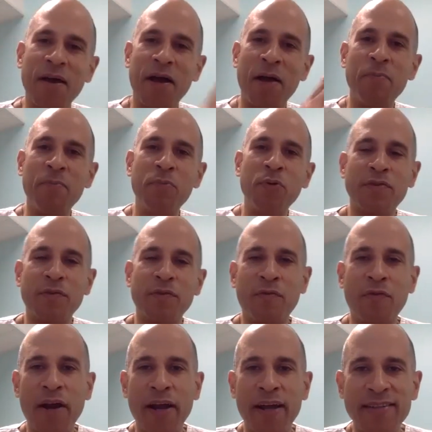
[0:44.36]
moved to
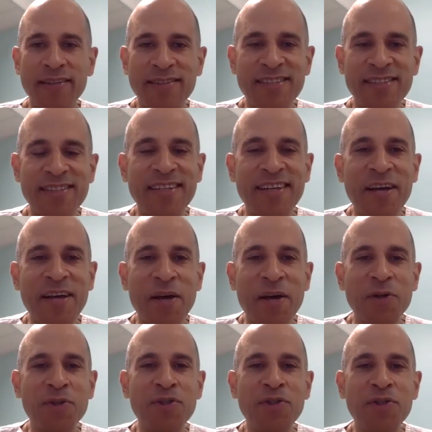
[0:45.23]
France.
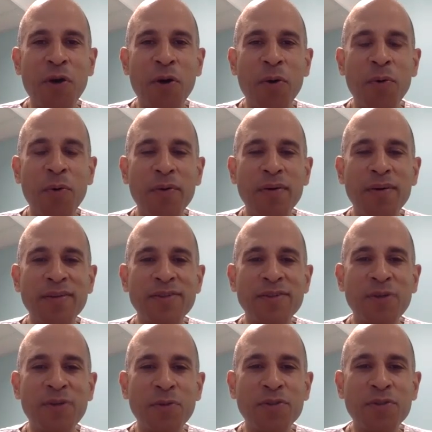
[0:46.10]
So
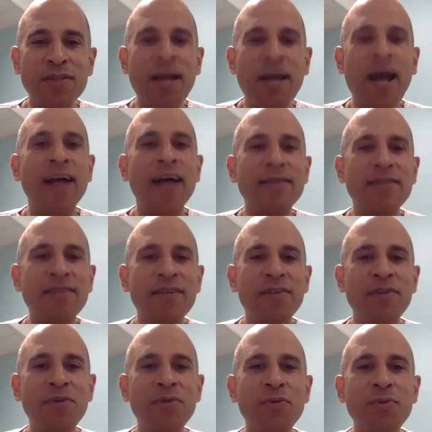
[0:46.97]
Scott,
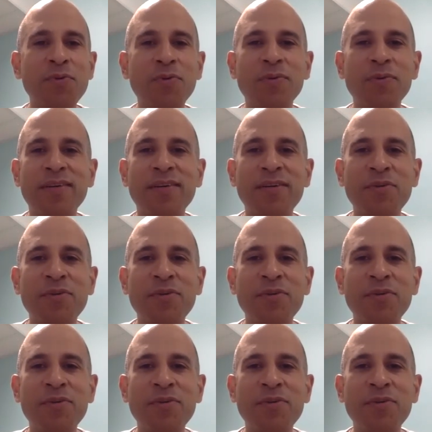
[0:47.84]
can you